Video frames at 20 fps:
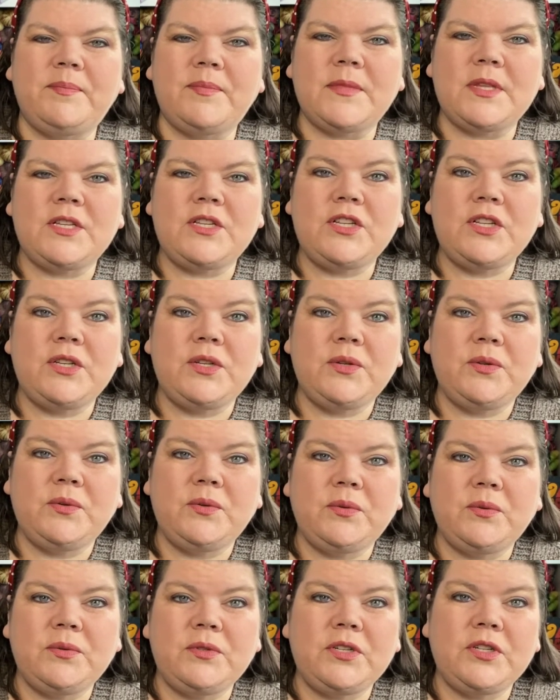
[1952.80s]

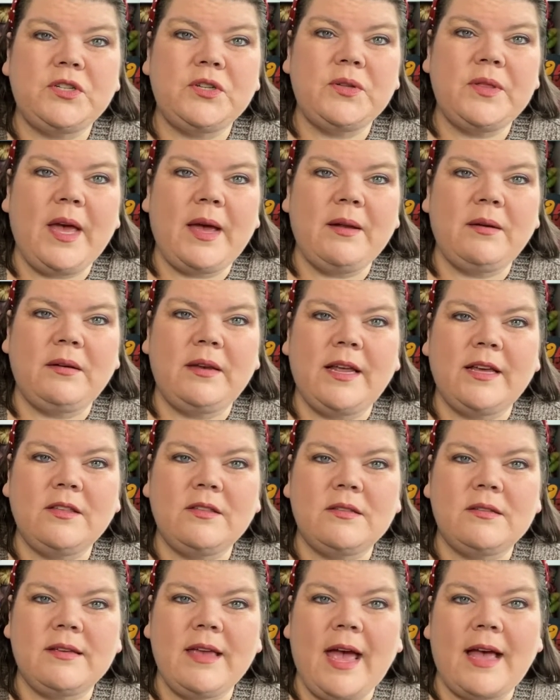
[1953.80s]
to do that
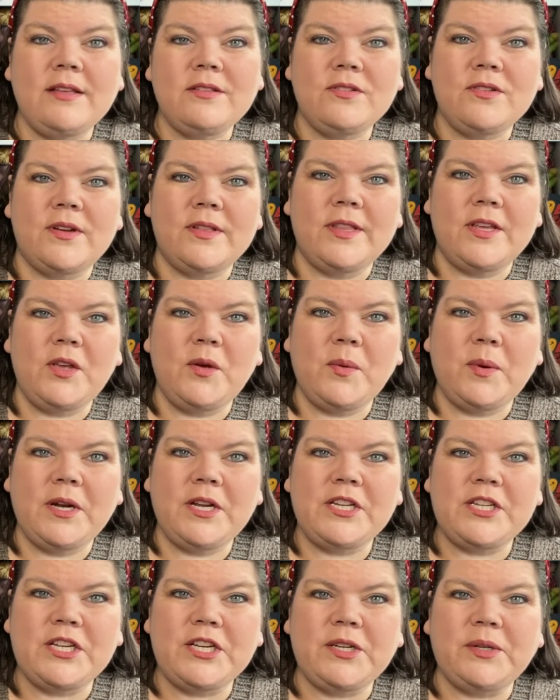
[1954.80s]
next cast on that you want to
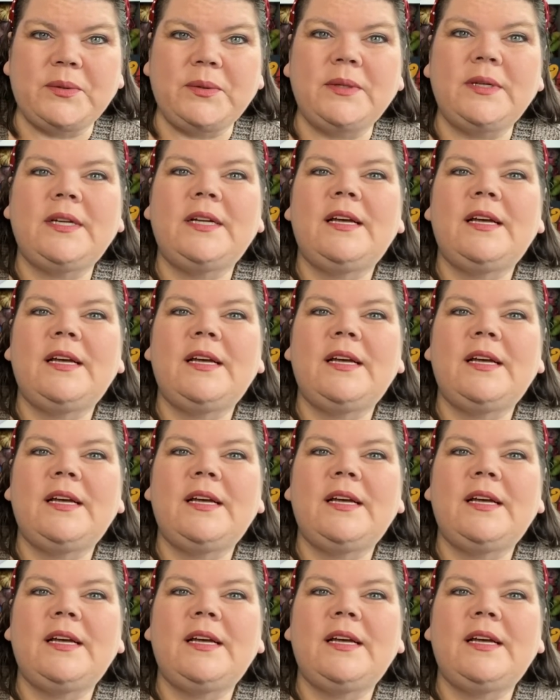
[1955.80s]
do.